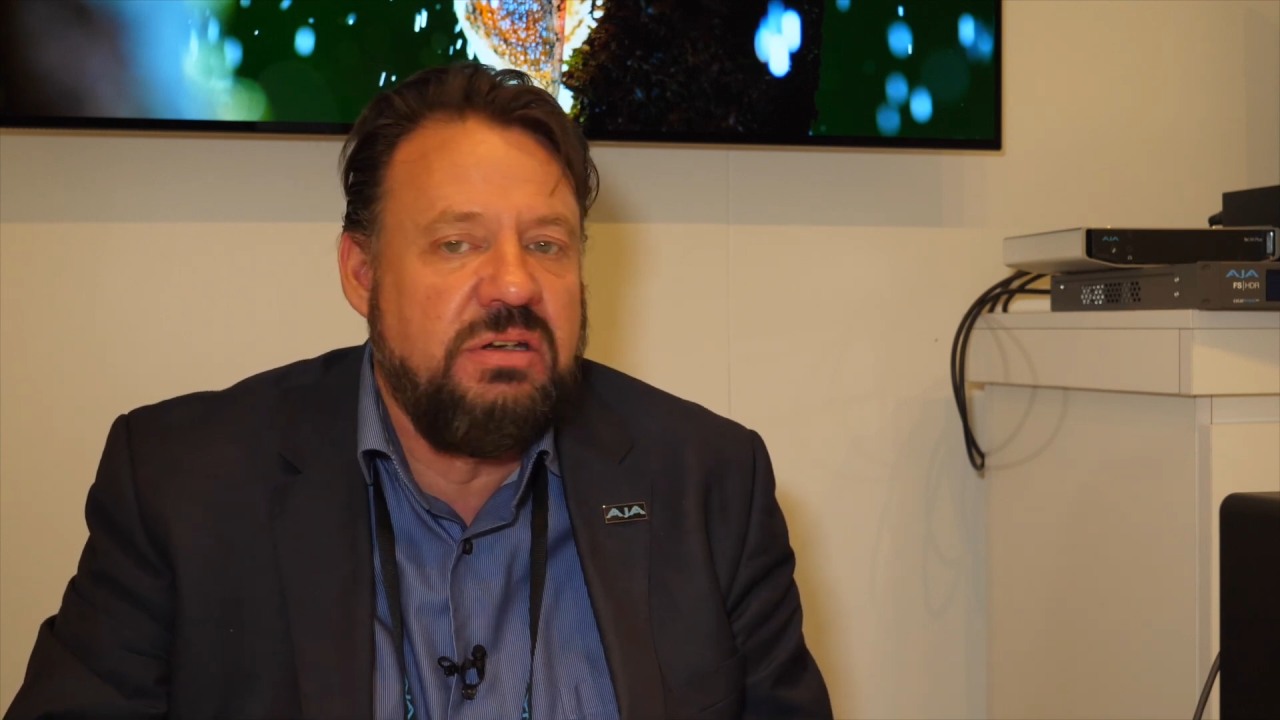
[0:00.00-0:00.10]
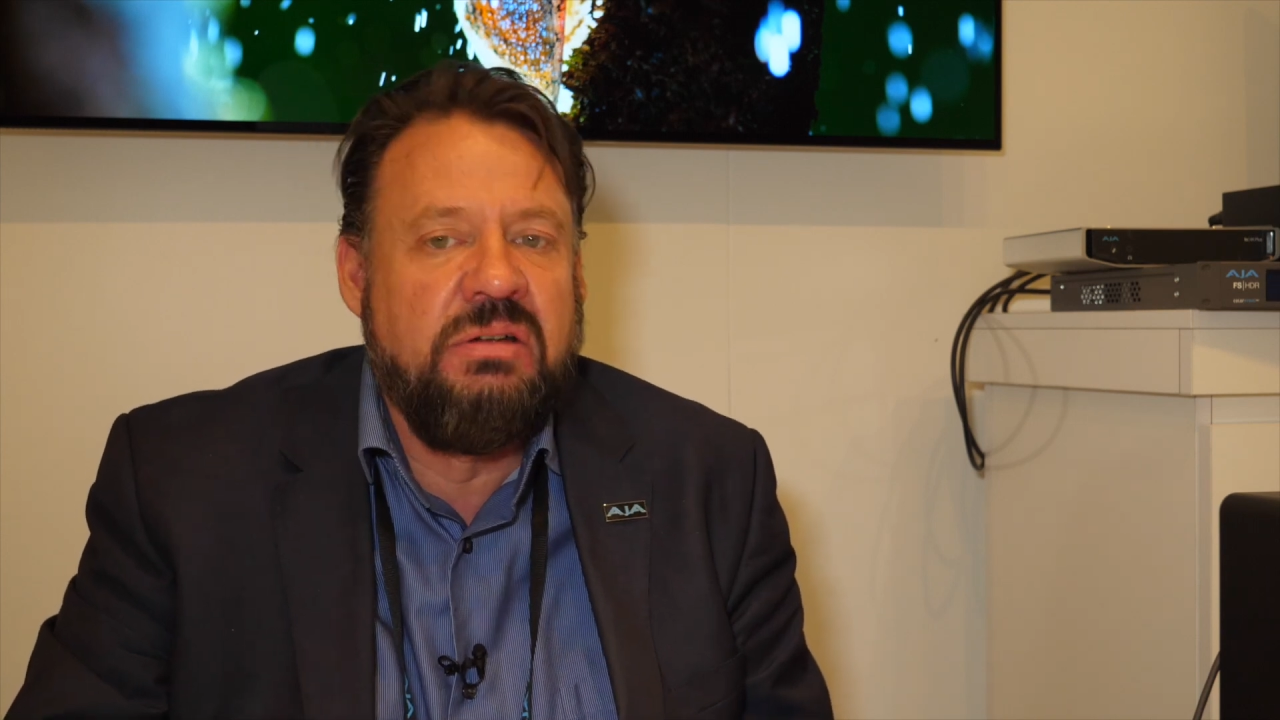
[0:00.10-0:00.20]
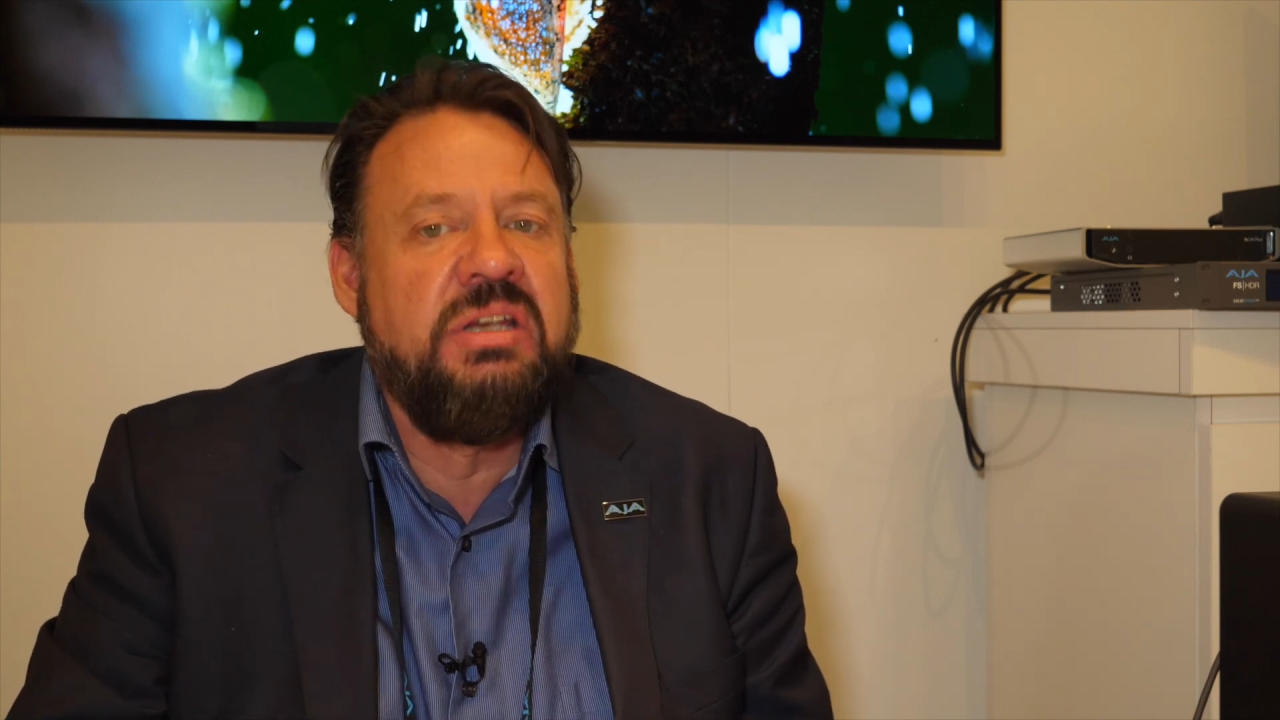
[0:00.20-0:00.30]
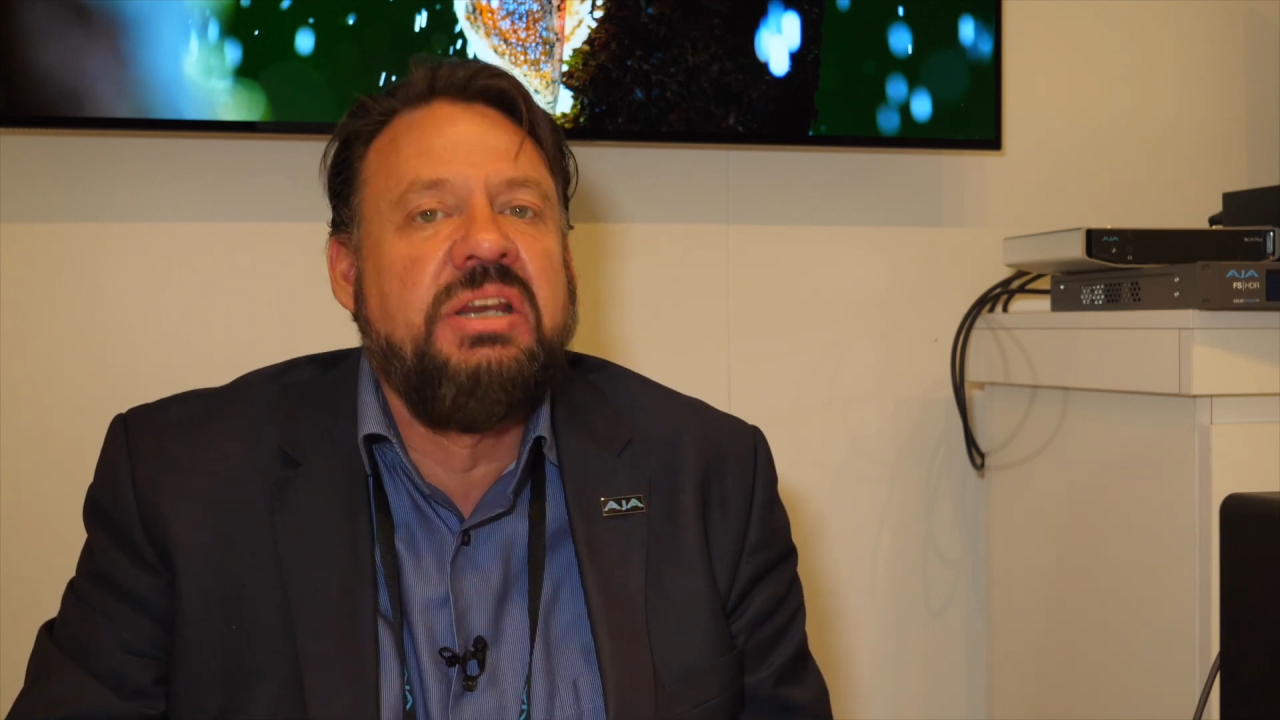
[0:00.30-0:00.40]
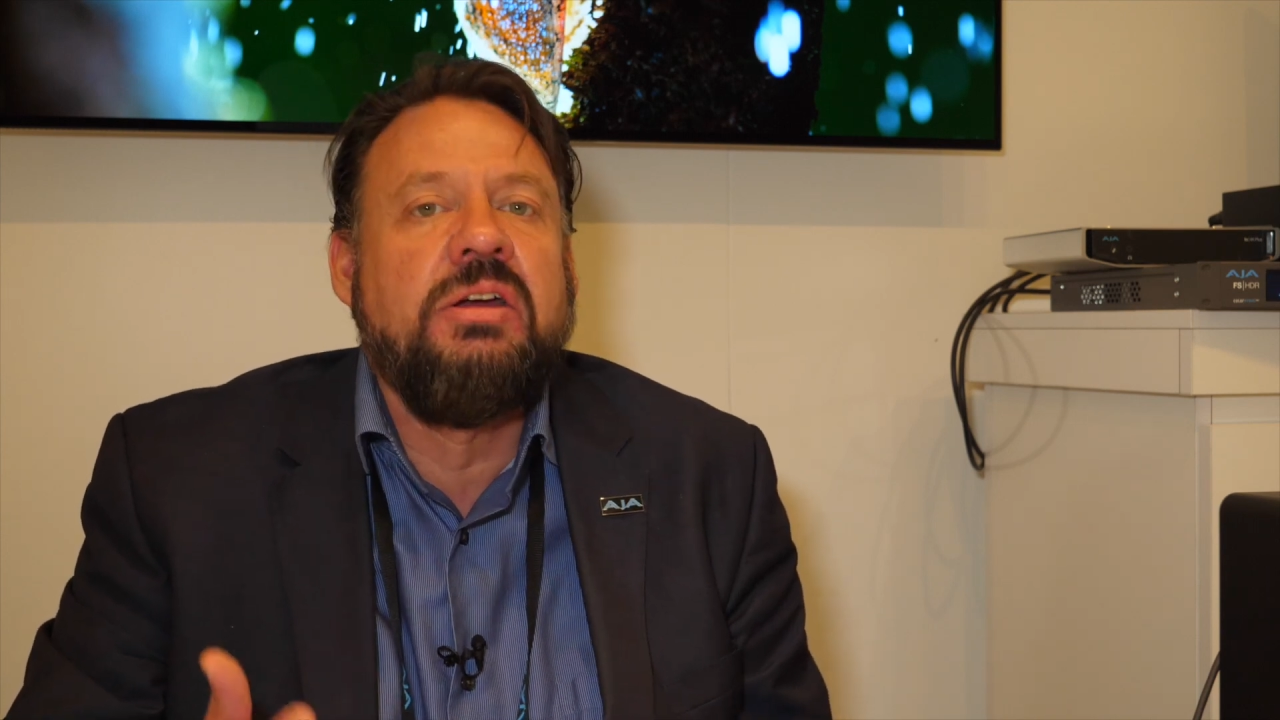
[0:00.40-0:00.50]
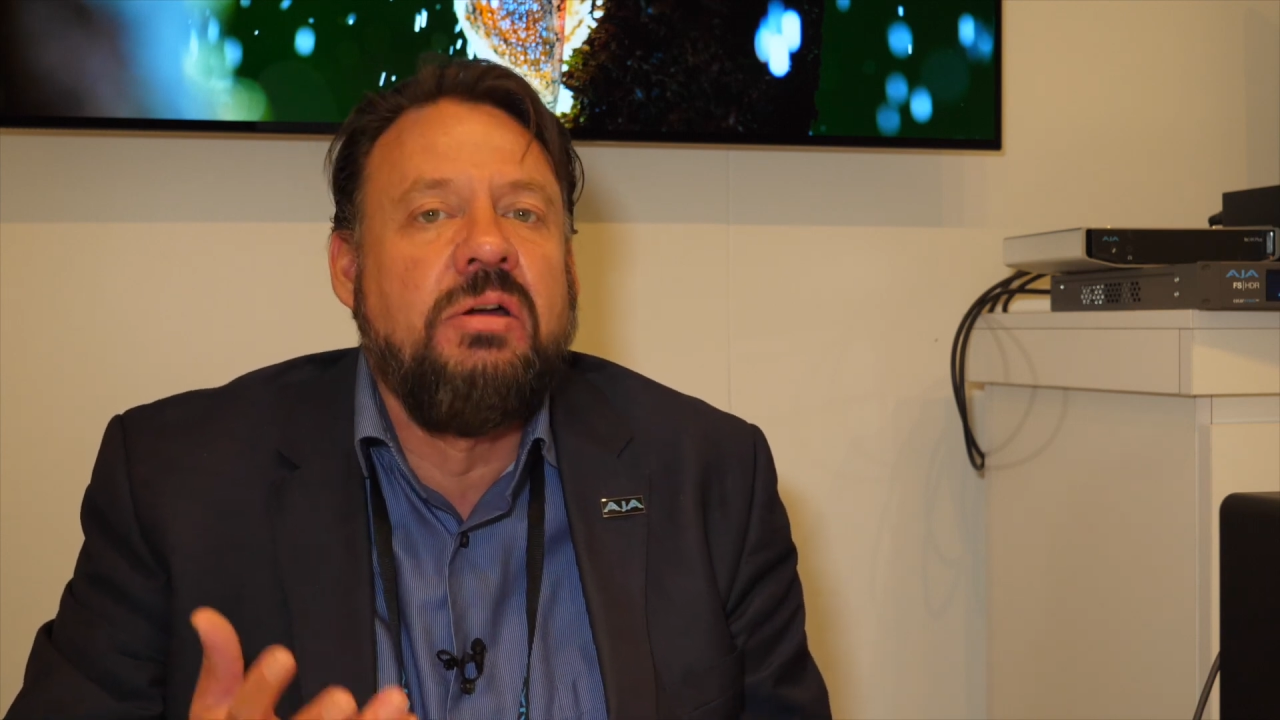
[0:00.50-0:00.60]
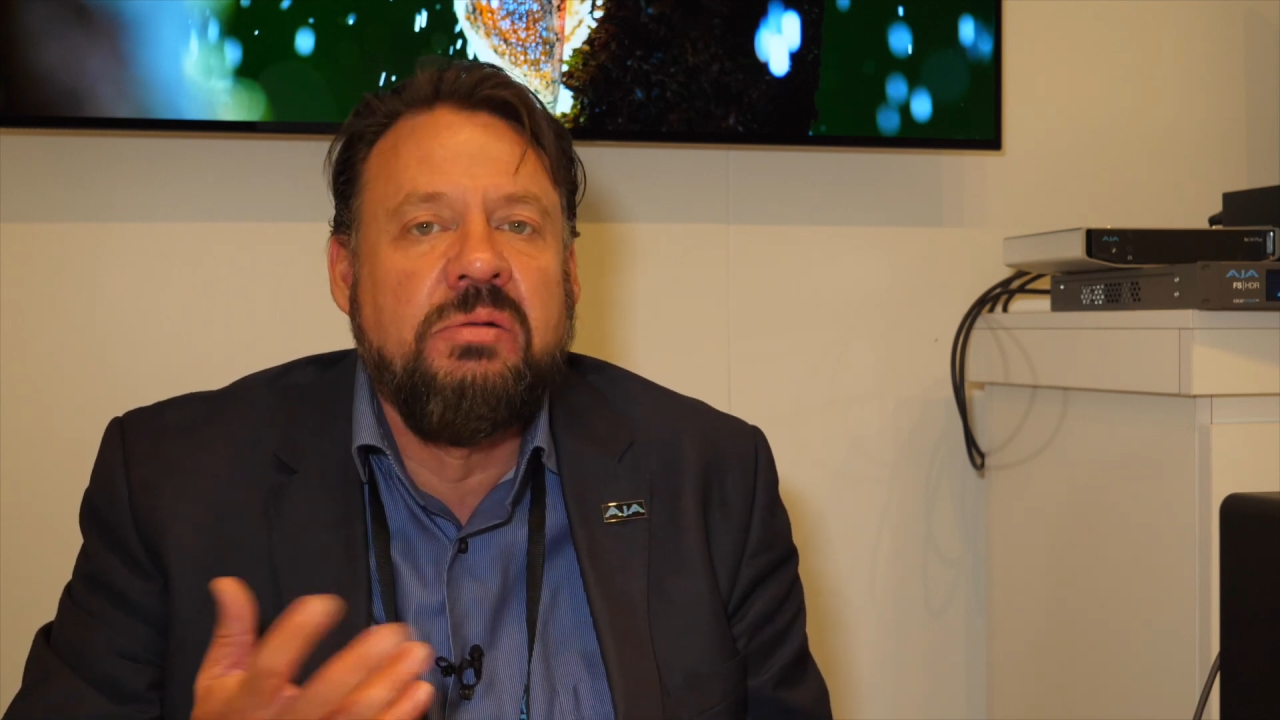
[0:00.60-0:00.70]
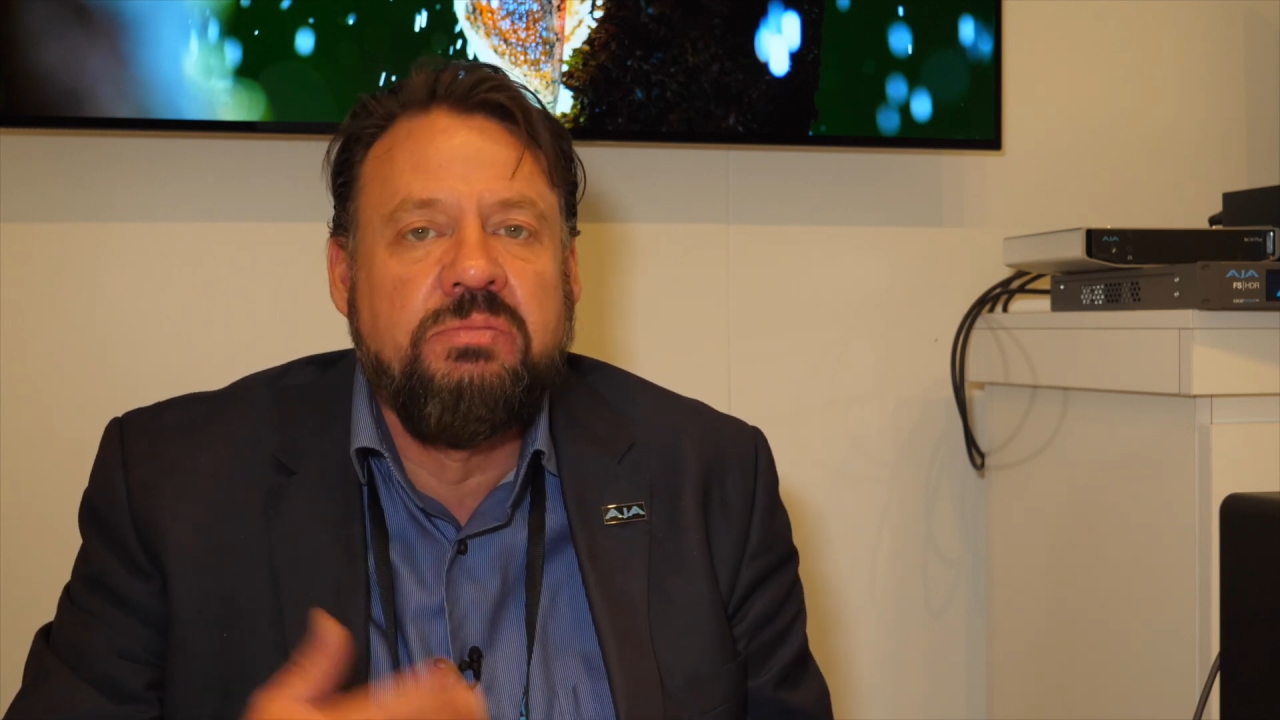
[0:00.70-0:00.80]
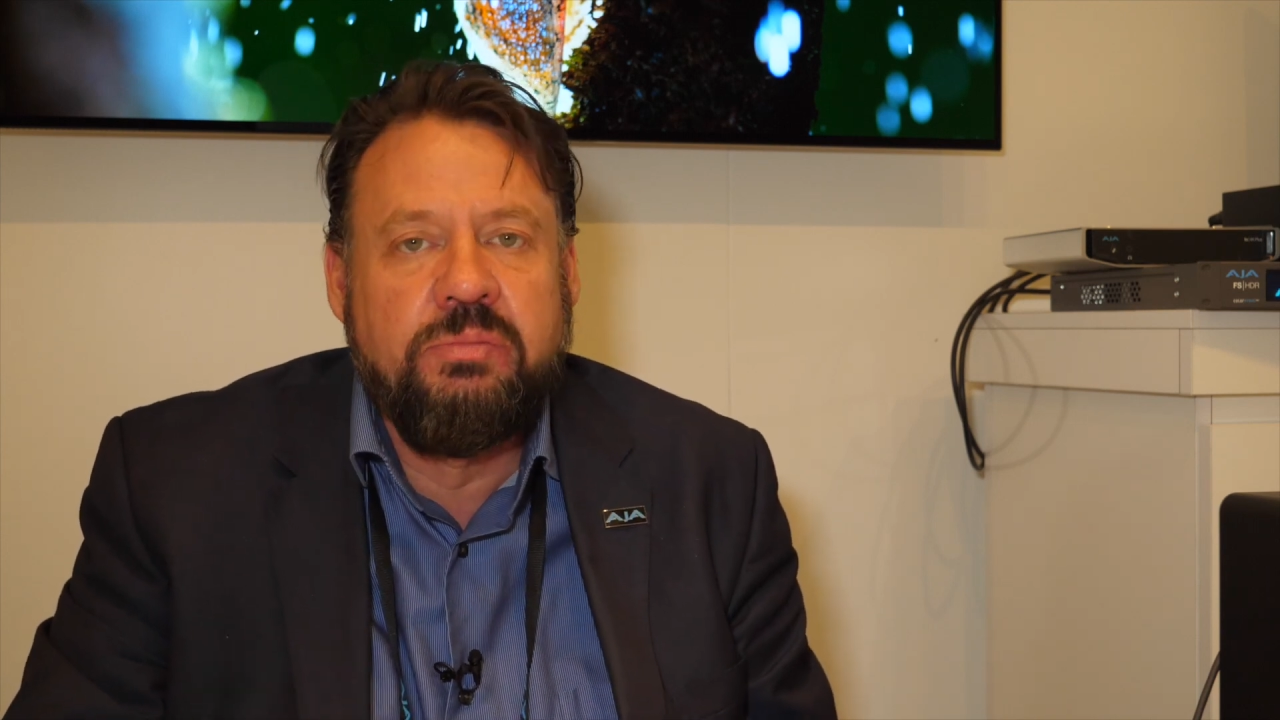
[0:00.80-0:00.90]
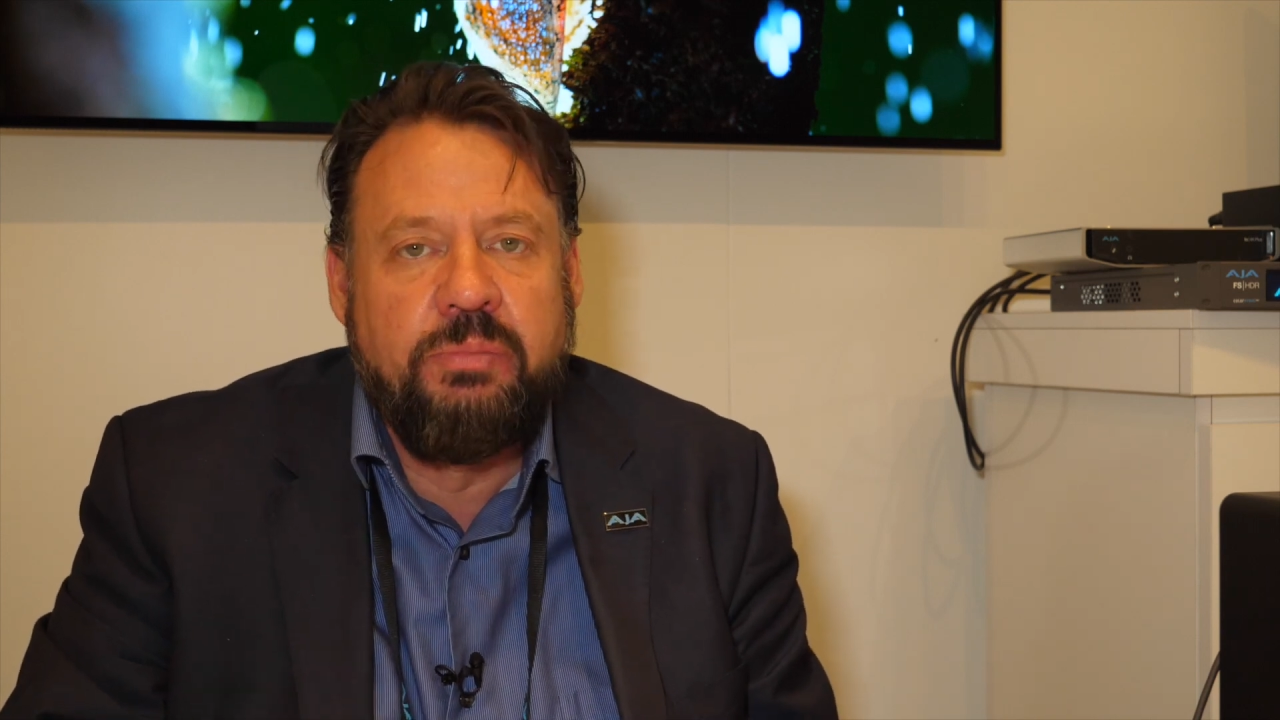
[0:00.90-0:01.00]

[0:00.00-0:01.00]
you don't need to go